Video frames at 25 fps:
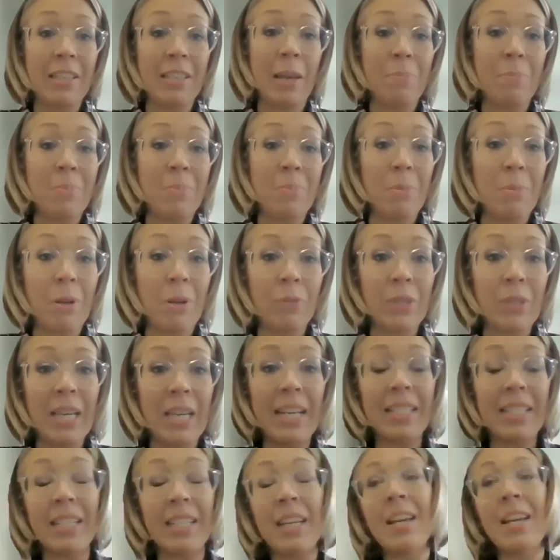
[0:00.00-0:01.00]
happy about
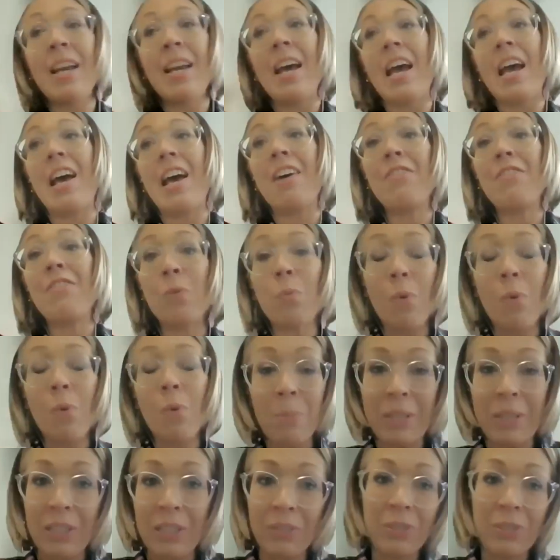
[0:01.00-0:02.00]
that. Every
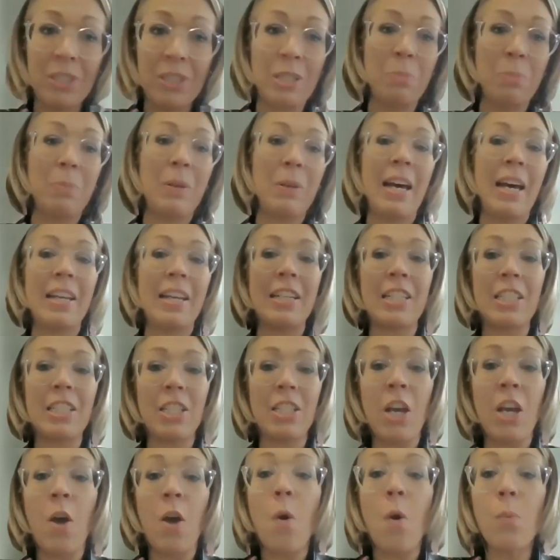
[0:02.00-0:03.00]
woman on this planet